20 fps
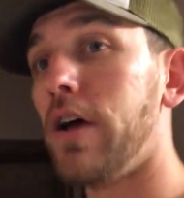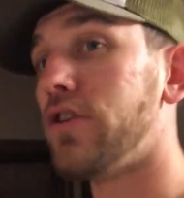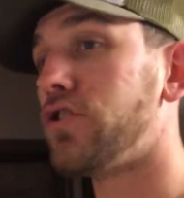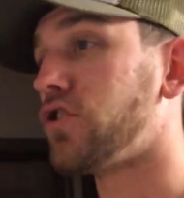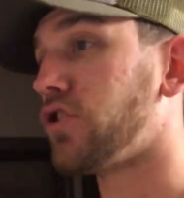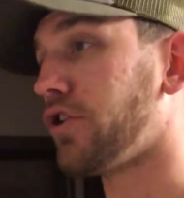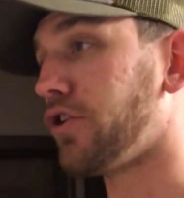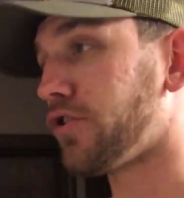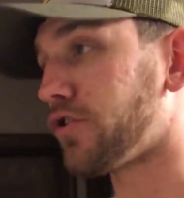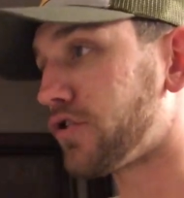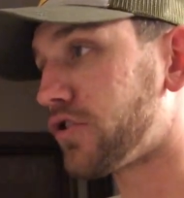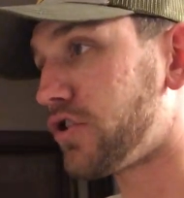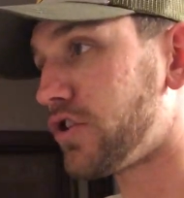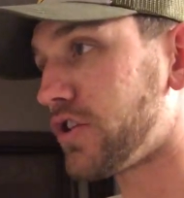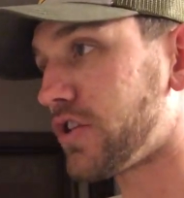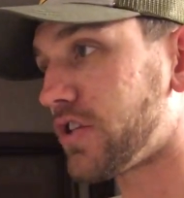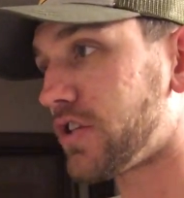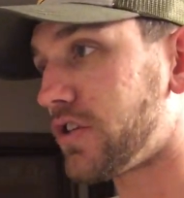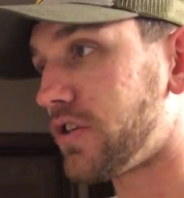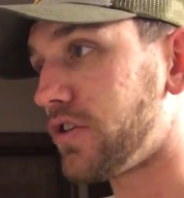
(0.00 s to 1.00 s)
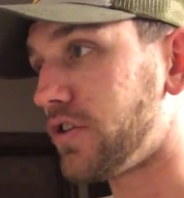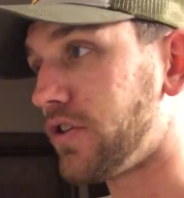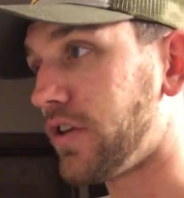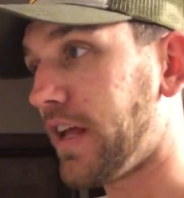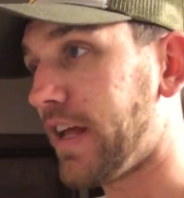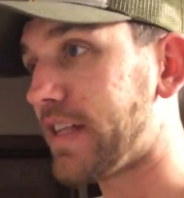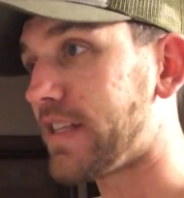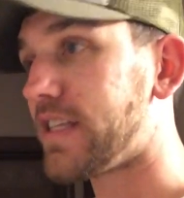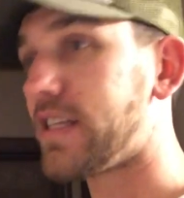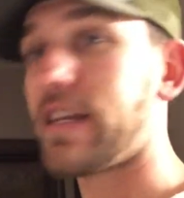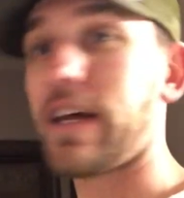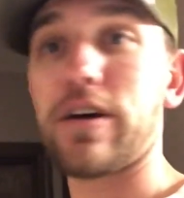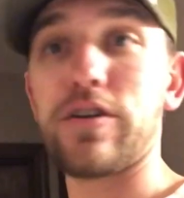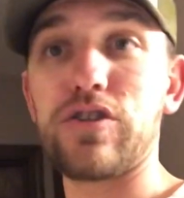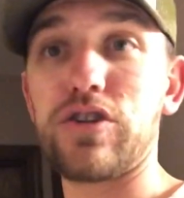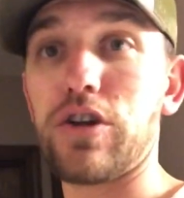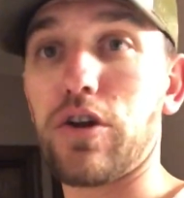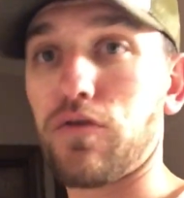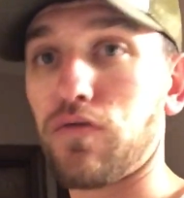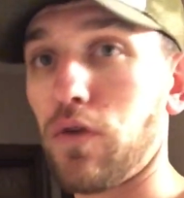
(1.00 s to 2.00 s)
So you're just, it
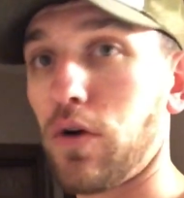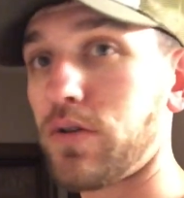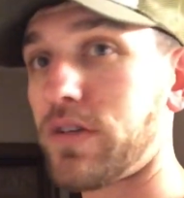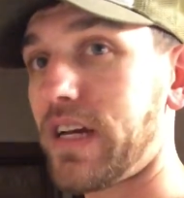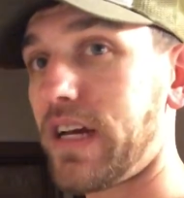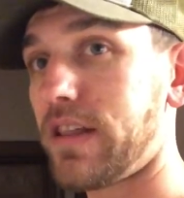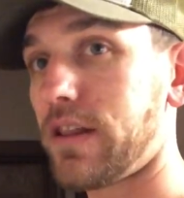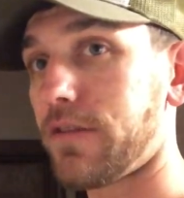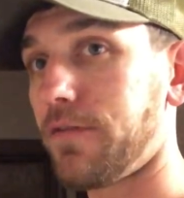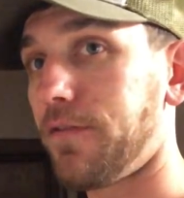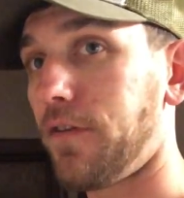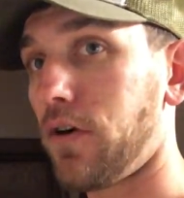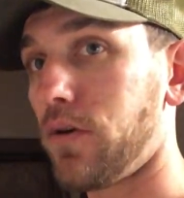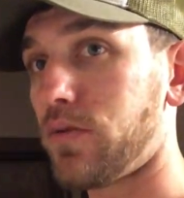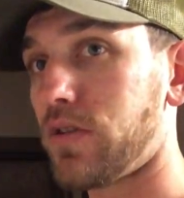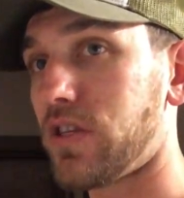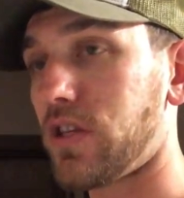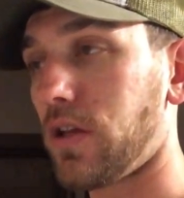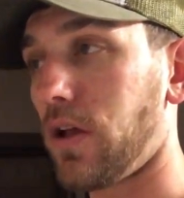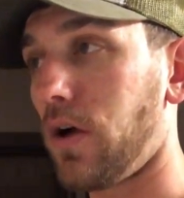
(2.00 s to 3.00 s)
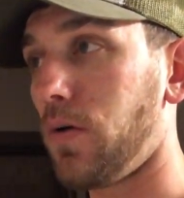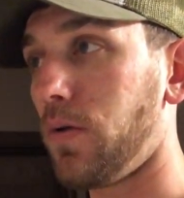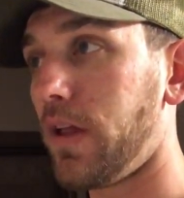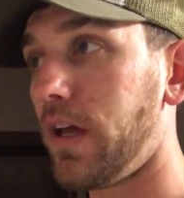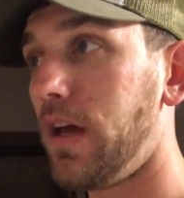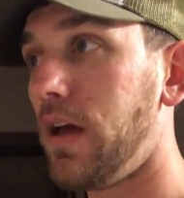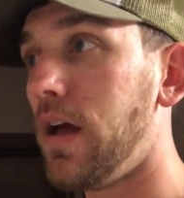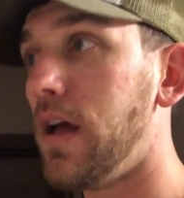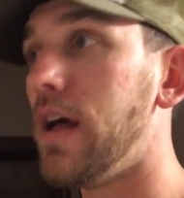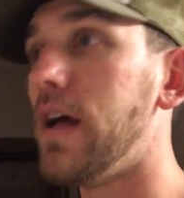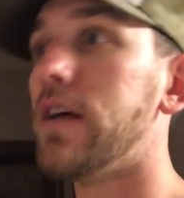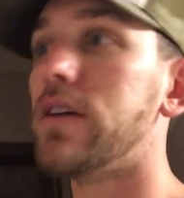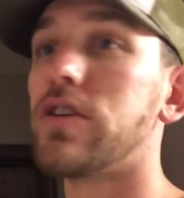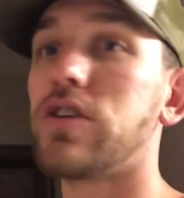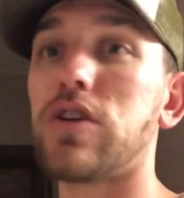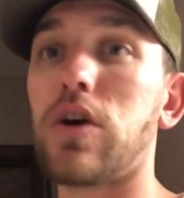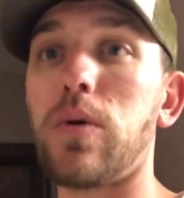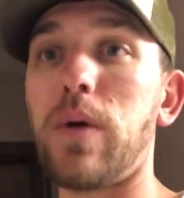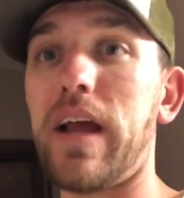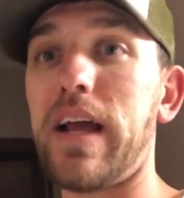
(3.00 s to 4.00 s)
tells you to rotate the phone slowly.
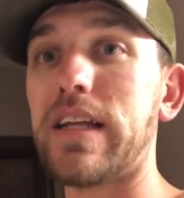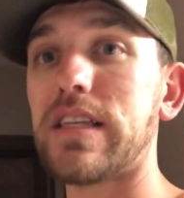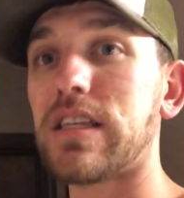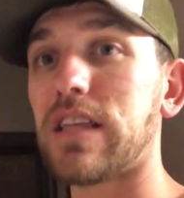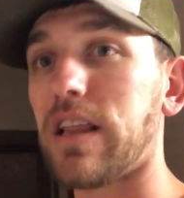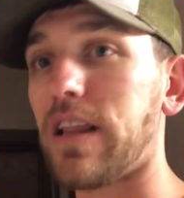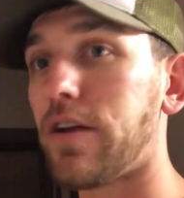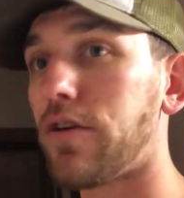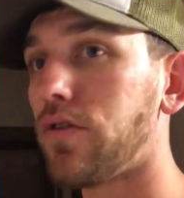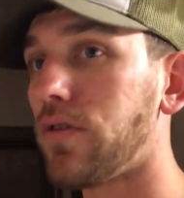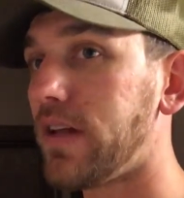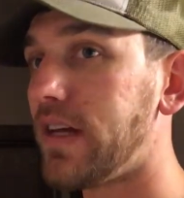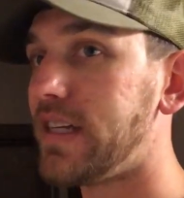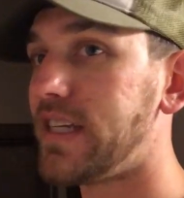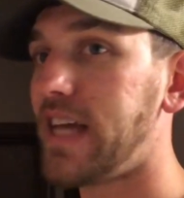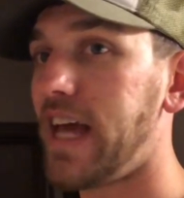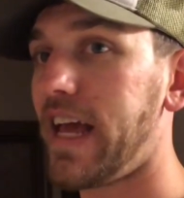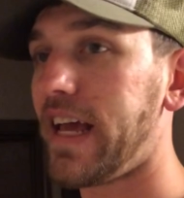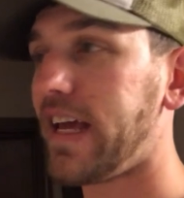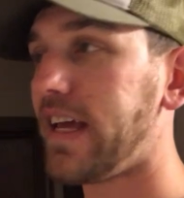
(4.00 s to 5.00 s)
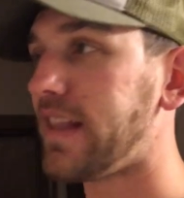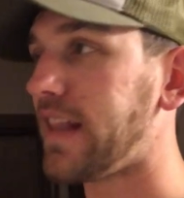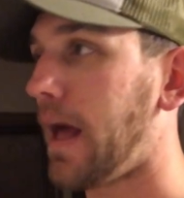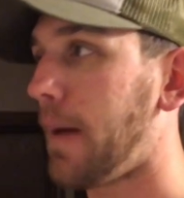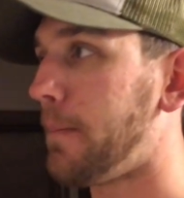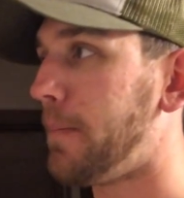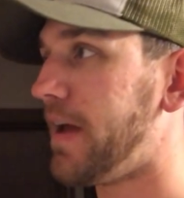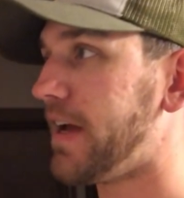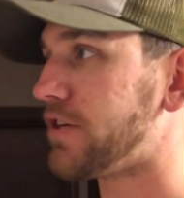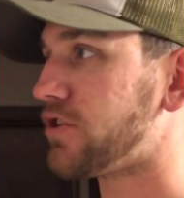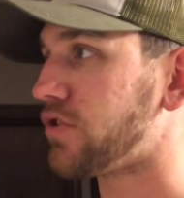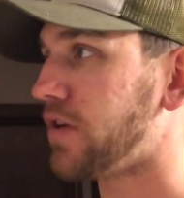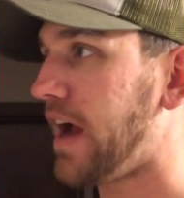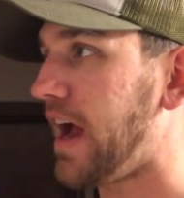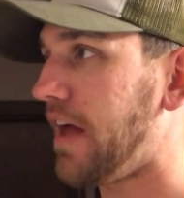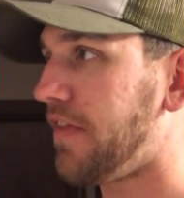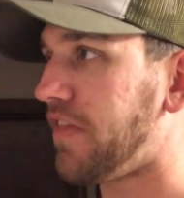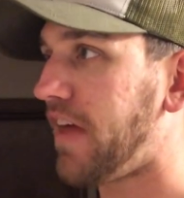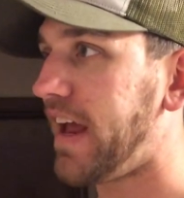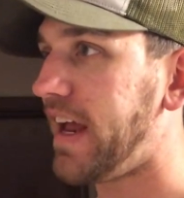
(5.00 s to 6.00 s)
So it's literally taking that picture
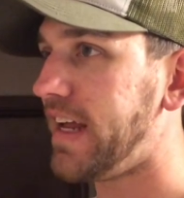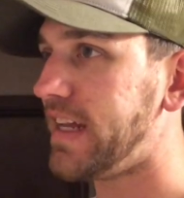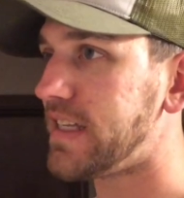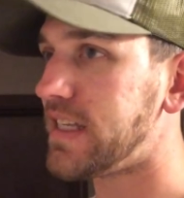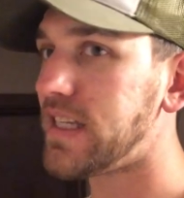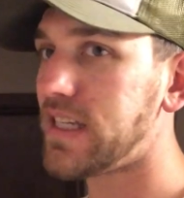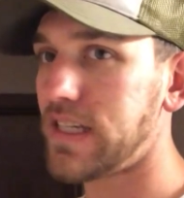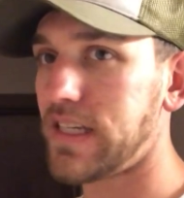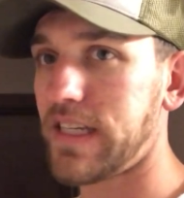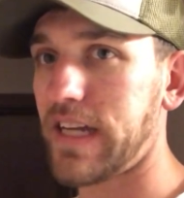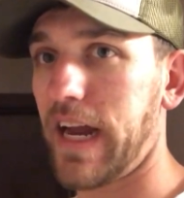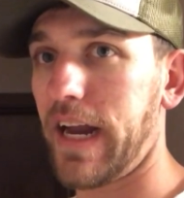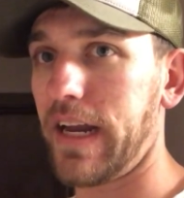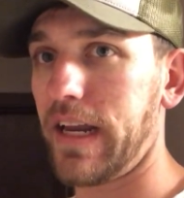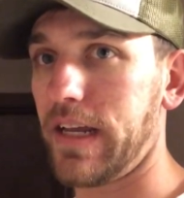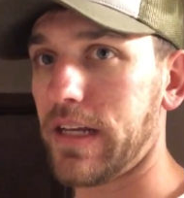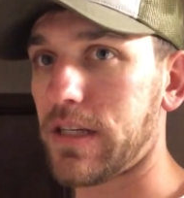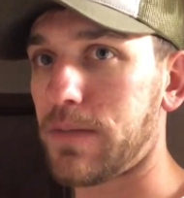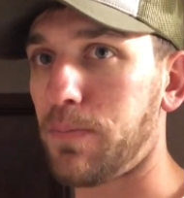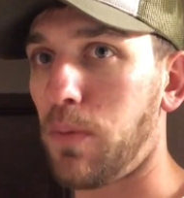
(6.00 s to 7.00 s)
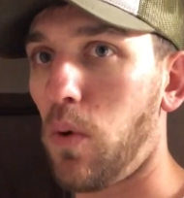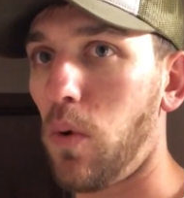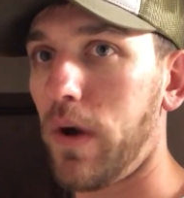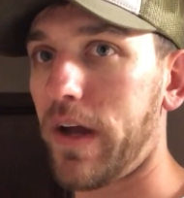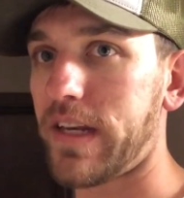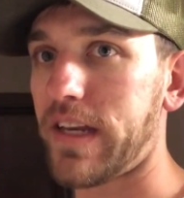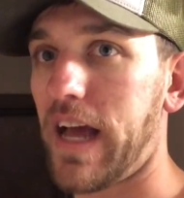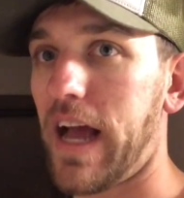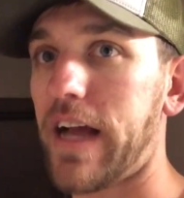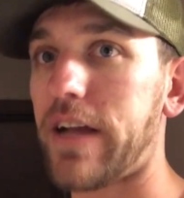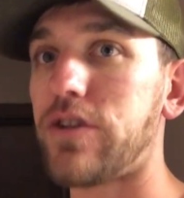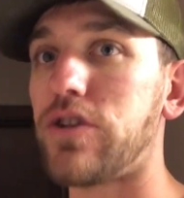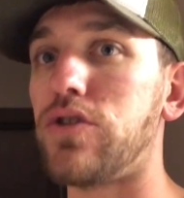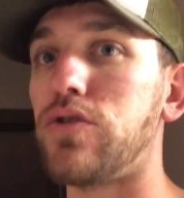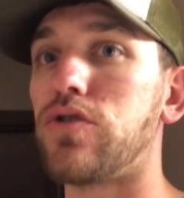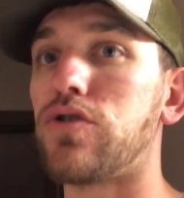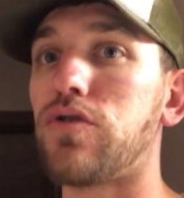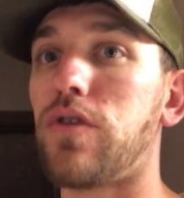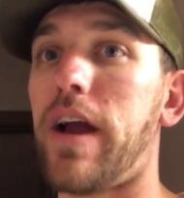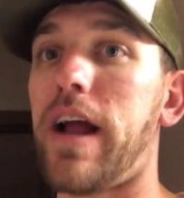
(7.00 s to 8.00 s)
at that instantaneous point as you
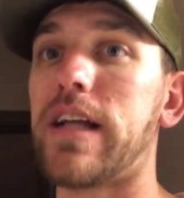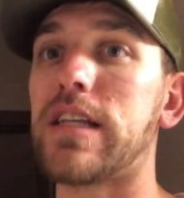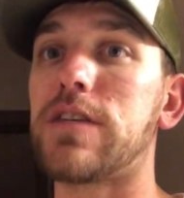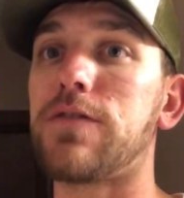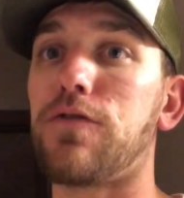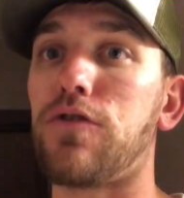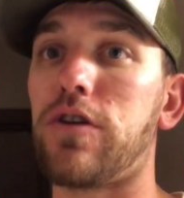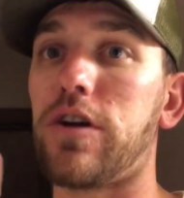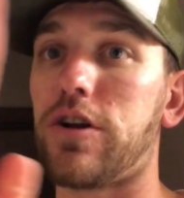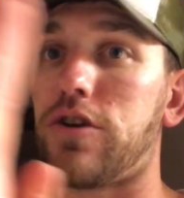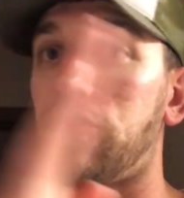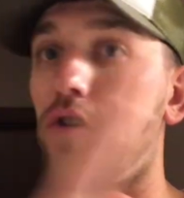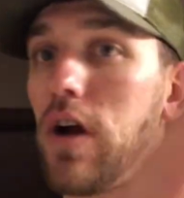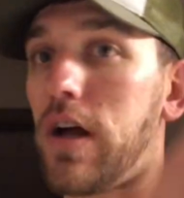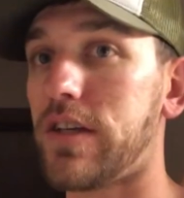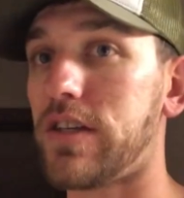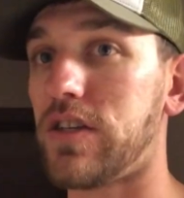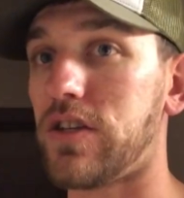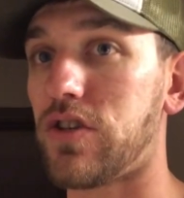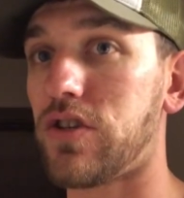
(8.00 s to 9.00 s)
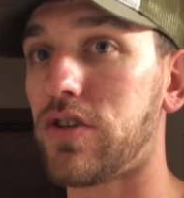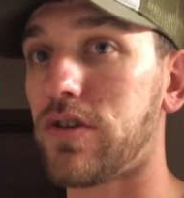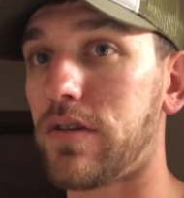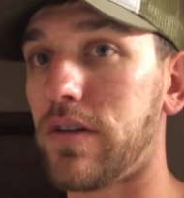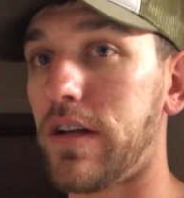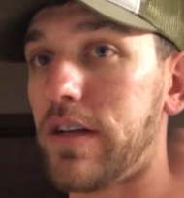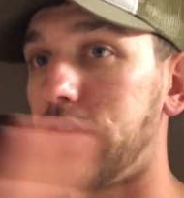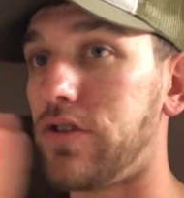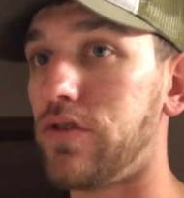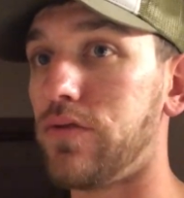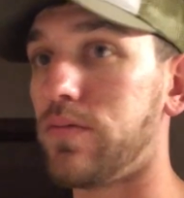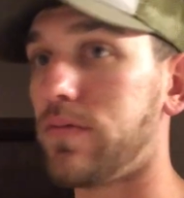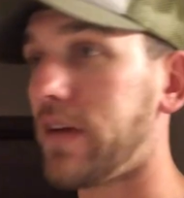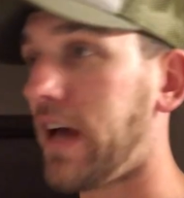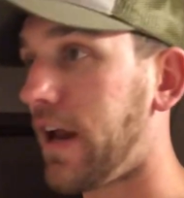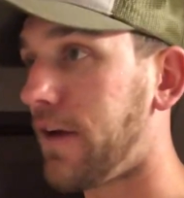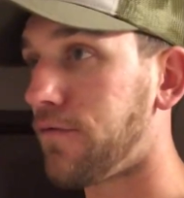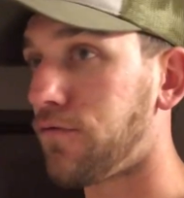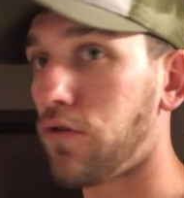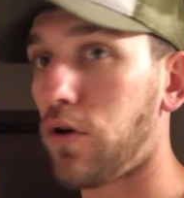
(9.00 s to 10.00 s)
transfer it across, as you
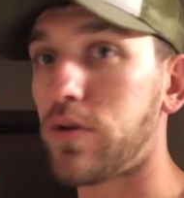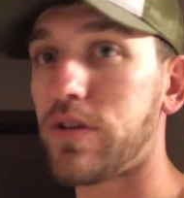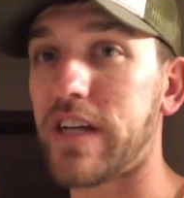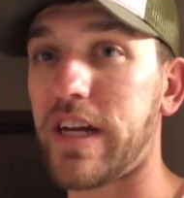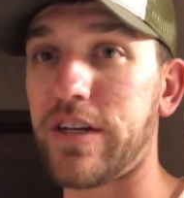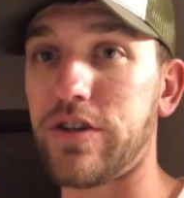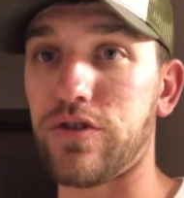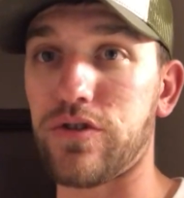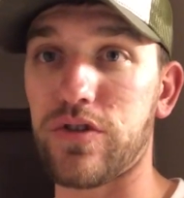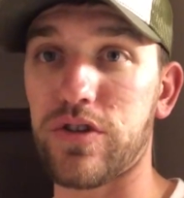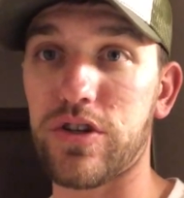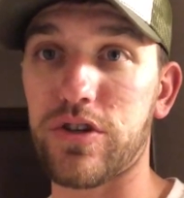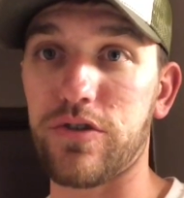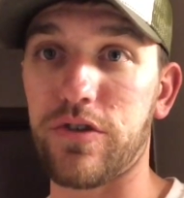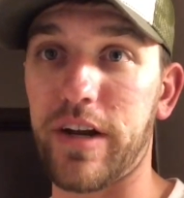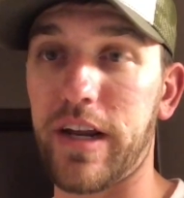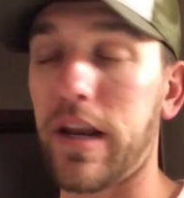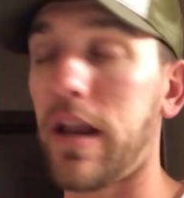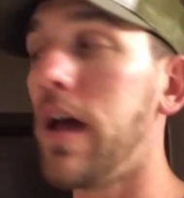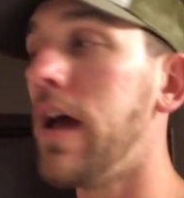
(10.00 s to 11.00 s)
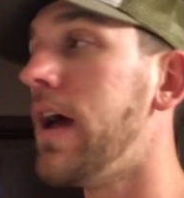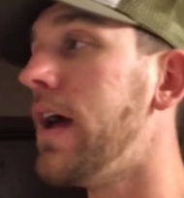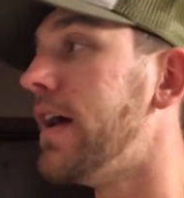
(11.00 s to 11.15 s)
kind of rotate your screen.